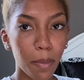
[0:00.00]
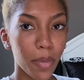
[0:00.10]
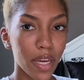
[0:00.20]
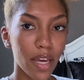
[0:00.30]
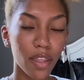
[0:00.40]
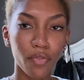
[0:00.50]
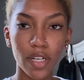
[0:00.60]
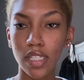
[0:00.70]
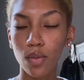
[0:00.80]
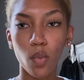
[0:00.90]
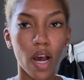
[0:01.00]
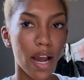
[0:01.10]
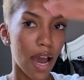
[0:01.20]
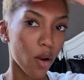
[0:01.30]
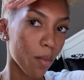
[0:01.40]
But yeah, the reason why
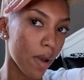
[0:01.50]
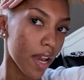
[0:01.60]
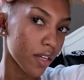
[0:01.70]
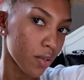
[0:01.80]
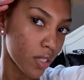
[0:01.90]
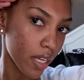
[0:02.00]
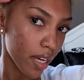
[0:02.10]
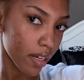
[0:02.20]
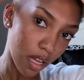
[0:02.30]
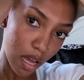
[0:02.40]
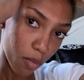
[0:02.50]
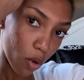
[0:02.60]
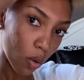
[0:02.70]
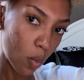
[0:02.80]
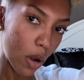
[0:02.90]
I don't mind using a
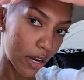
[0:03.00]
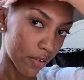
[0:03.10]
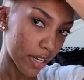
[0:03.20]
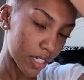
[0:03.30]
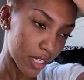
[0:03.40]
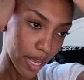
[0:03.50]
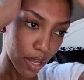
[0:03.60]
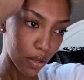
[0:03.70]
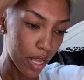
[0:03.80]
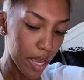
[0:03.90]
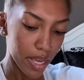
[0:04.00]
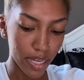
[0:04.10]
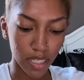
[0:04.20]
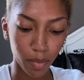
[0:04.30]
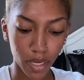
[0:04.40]
more watery gel
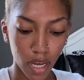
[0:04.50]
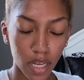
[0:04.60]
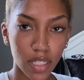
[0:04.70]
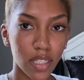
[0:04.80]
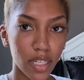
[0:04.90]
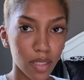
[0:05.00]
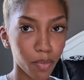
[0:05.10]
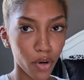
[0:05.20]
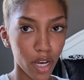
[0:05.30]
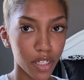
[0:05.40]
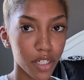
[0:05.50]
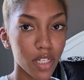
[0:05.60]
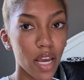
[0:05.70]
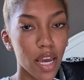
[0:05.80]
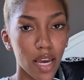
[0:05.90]
is because this brush
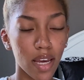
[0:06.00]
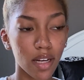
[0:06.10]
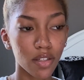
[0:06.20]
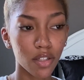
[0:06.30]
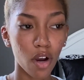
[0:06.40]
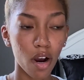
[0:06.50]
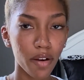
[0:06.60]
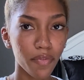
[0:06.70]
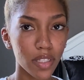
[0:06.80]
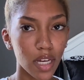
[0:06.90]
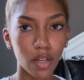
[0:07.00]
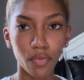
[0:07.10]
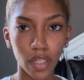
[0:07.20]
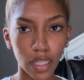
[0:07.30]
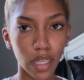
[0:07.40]
and a scarf is gonna
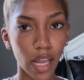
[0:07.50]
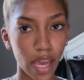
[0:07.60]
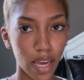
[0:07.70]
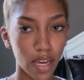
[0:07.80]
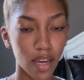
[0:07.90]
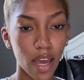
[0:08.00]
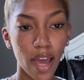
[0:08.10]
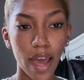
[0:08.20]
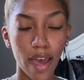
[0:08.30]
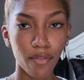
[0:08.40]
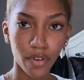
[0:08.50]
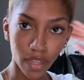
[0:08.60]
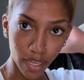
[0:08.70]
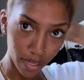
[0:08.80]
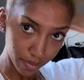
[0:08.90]
really lay
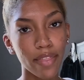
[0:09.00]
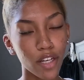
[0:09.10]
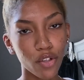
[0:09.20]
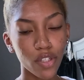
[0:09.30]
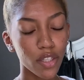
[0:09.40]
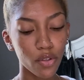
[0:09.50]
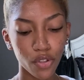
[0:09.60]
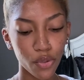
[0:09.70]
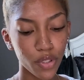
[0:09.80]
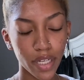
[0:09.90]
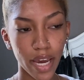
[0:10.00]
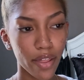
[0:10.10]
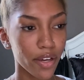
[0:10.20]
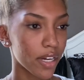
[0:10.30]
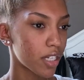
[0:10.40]
everything. And then using those two
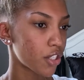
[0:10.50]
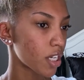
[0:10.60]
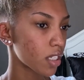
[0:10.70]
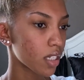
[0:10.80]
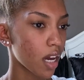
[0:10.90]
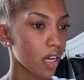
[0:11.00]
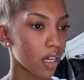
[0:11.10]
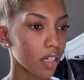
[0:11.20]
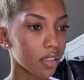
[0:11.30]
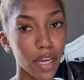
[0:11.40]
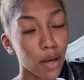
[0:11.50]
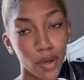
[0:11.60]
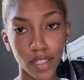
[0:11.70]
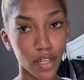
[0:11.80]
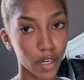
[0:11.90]
together is just gonna, it
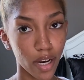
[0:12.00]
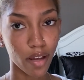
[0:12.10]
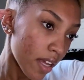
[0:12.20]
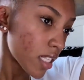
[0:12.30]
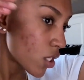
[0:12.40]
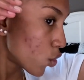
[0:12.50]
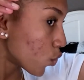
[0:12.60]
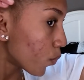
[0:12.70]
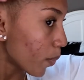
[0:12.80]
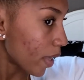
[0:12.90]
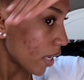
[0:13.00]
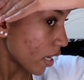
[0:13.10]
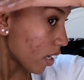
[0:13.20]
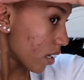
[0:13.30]
works good enough to me.